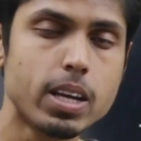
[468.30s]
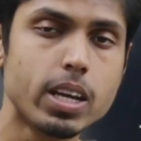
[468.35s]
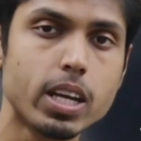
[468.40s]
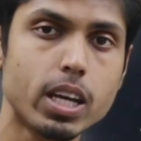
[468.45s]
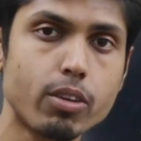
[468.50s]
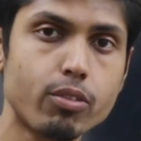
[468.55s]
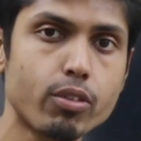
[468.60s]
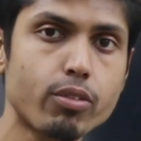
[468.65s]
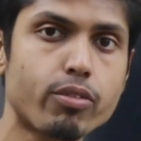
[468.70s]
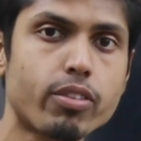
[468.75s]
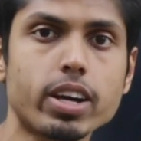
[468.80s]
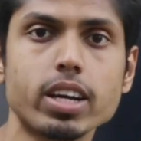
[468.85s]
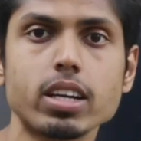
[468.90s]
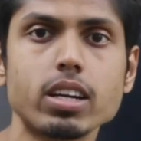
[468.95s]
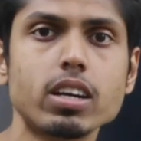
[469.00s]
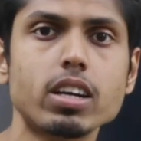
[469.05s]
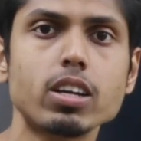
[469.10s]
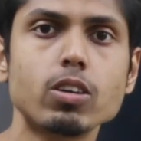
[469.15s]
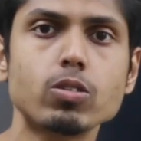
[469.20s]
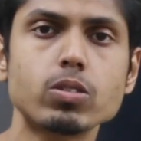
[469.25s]
If you find
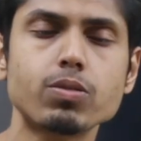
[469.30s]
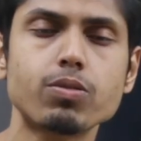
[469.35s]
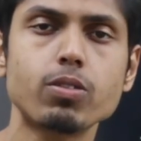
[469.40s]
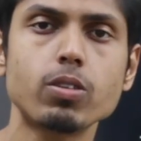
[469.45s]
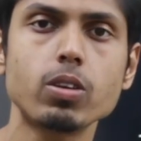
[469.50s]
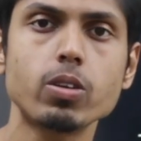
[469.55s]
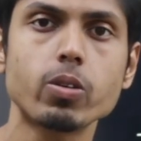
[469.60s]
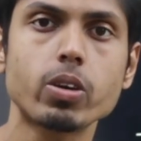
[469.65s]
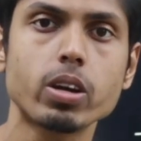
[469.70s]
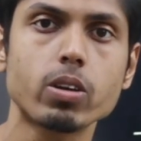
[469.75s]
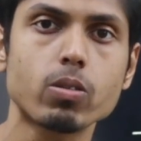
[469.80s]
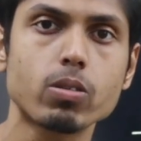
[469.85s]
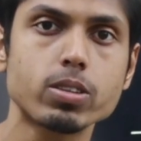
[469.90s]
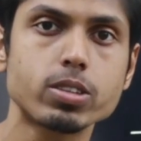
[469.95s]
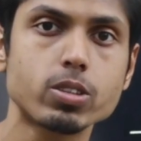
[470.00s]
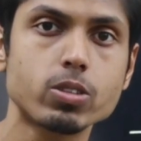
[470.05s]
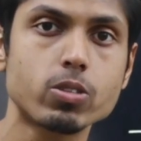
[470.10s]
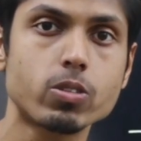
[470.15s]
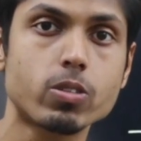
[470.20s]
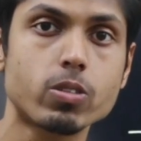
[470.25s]
it useful, you can
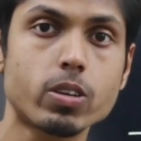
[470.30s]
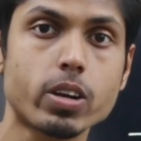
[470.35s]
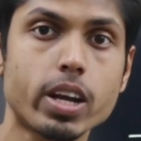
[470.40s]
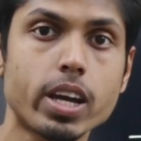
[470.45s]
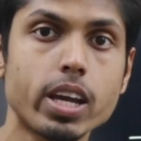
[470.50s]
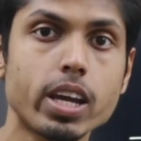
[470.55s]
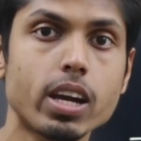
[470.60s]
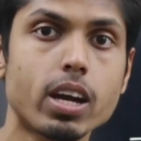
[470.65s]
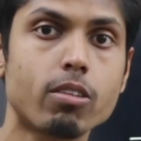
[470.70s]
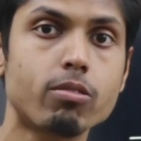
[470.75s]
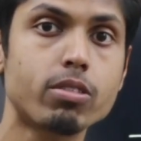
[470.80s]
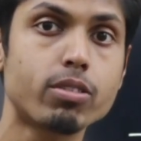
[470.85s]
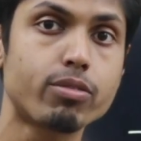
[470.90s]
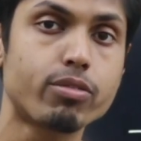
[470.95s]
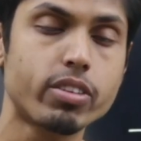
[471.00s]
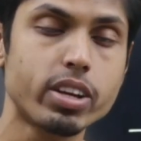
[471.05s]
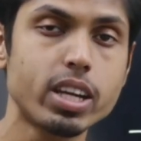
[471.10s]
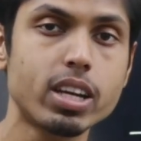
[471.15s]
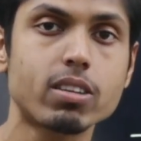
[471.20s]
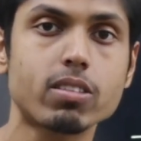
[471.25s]
also try our
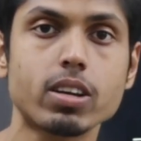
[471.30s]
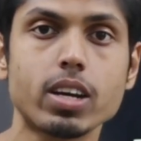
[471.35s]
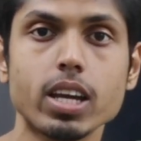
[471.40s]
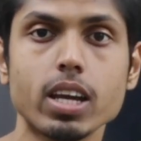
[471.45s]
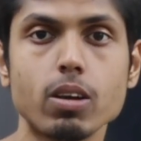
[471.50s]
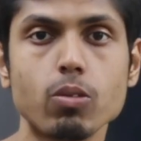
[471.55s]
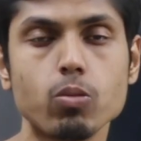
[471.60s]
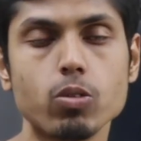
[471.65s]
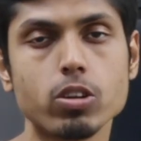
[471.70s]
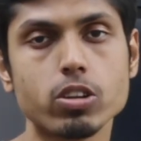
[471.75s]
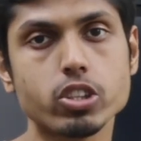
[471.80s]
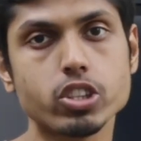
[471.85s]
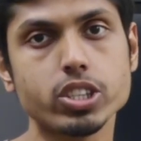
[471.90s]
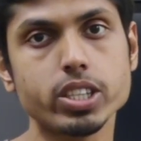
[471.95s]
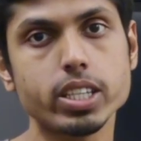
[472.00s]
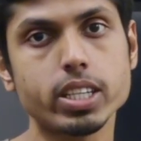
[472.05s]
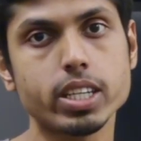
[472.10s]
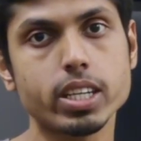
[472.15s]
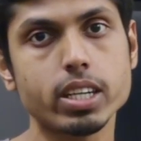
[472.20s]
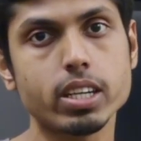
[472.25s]
free trial
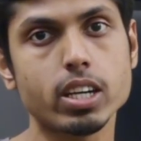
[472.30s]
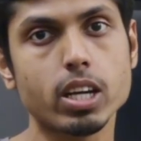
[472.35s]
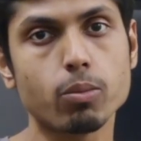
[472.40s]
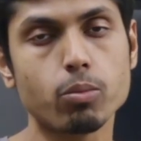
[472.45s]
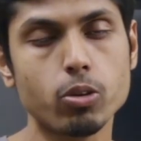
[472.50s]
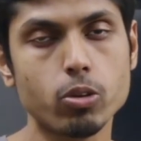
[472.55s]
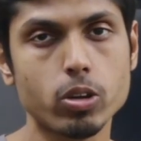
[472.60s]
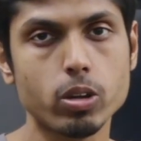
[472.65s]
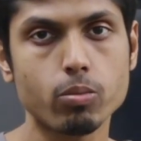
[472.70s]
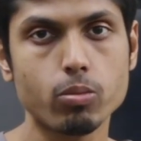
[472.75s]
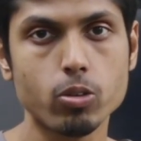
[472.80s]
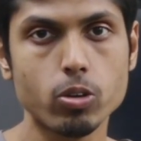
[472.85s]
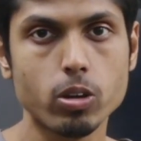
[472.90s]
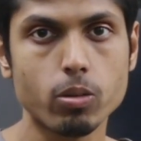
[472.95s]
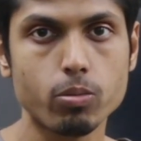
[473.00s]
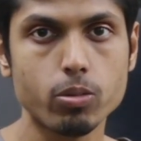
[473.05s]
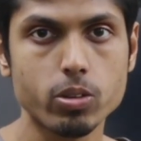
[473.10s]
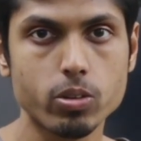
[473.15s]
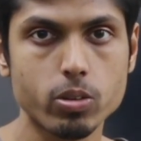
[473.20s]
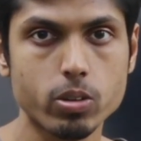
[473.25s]
worksheet at
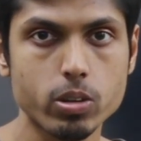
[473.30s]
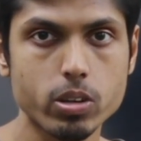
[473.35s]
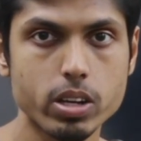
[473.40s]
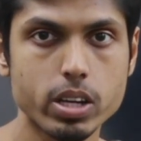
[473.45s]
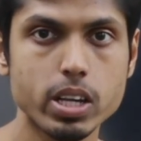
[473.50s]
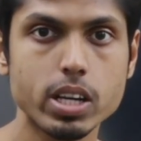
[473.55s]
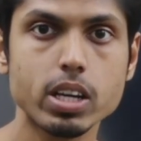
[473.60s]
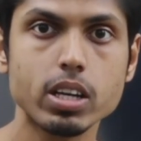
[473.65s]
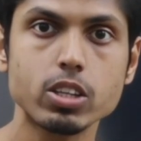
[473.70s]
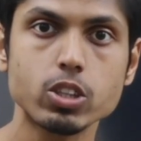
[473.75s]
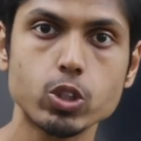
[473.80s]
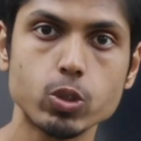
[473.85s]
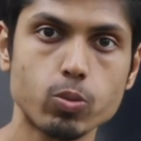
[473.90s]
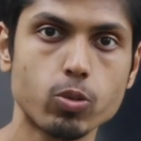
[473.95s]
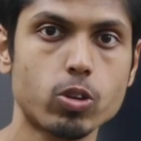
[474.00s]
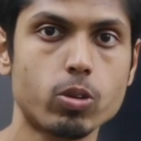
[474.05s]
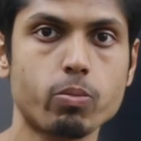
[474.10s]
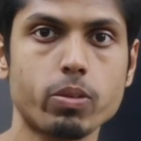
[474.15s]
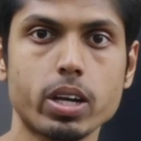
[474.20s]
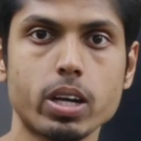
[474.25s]

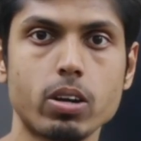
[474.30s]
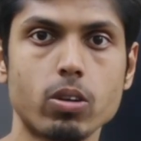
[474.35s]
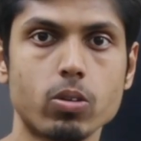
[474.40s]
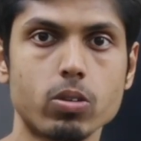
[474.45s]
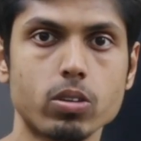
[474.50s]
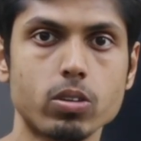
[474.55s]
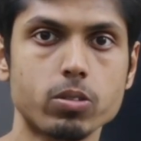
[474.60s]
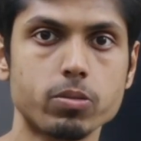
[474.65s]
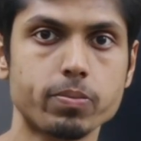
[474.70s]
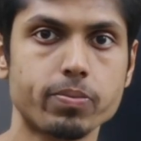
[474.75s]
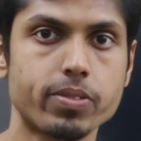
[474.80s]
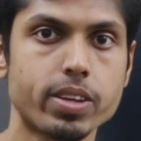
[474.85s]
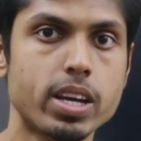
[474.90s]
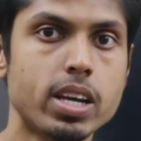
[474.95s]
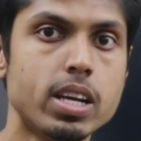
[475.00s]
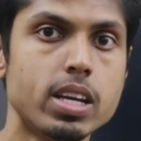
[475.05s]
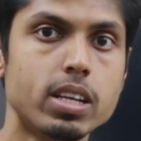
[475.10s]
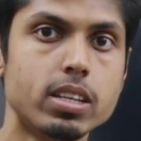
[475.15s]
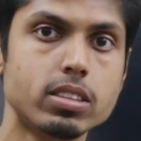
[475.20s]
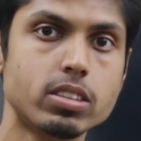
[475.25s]
www.sumonman.com.
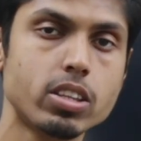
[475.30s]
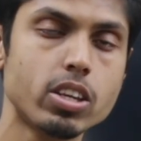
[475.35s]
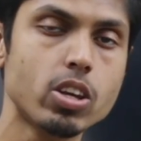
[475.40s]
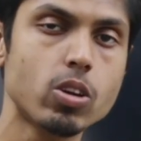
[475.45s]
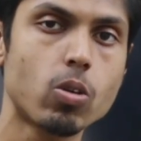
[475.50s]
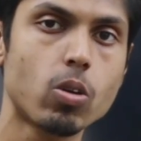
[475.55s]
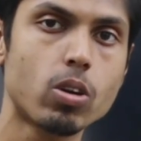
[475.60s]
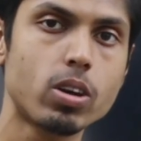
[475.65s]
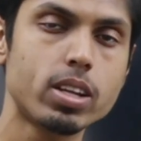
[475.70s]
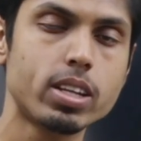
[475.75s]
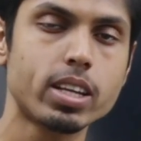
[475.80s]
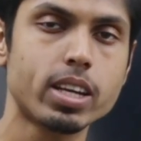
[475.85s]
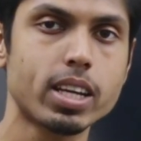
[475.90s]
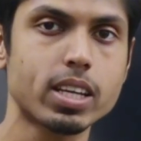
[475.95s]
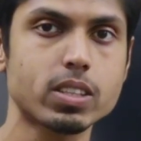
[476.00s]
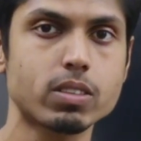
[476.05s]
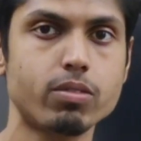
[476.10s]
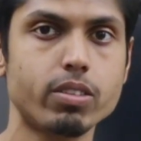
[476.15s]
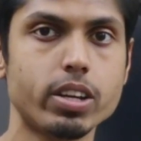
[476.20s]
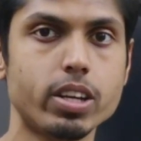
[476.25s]
See you all in the
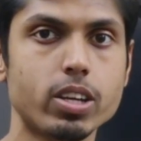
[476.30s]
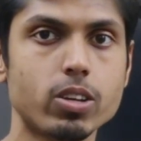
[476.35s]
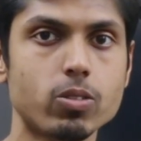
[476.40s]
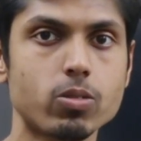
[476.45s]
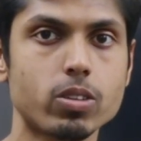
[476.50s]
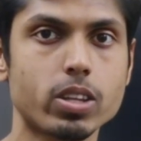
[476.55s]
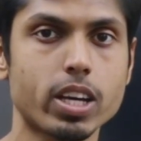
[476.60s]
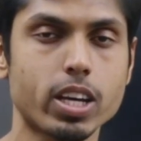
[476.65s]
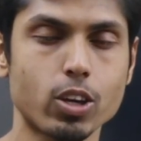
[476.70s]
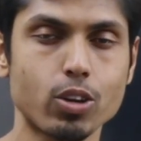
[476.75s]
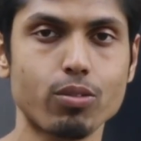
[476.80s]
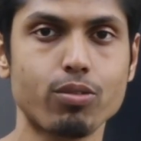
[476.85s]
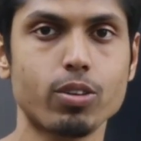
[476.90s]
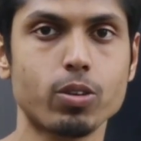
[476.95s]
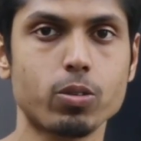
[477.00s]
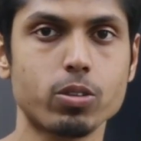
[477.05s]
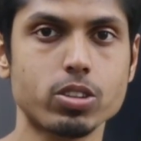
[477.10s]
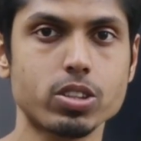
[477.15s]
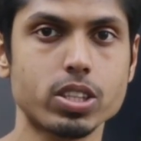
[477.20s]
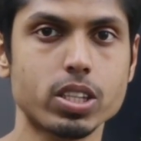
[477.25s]
next video. Thank you
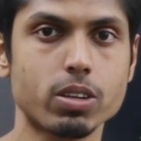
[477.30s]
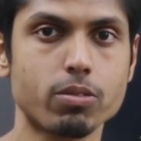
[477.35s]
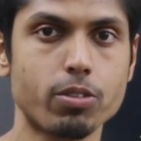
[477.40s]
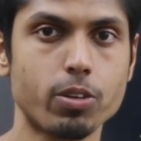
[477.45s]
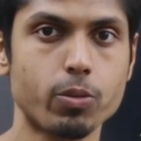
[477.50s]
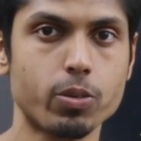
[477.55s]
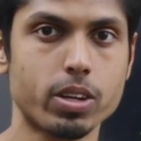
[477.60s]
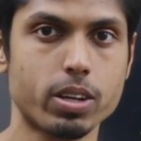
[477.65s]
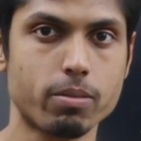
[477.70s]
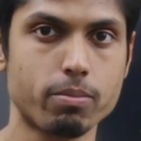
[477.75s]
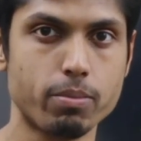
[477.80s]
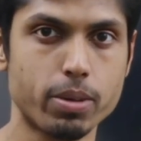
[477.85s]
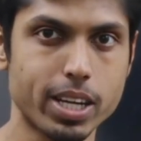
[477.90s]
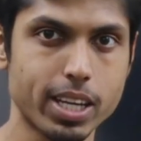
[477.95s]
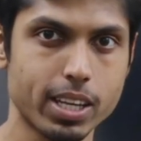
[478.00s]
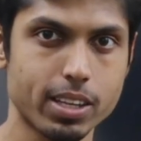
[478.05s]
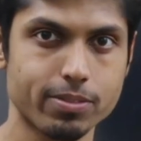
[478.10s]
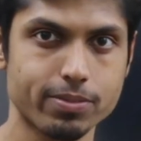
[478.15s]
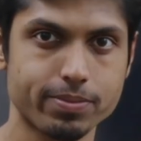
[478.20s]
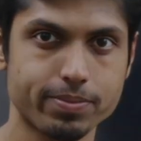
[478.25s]
for watching, everyone.
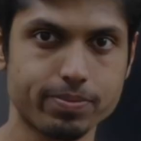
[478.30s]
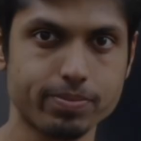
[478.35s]
Bye.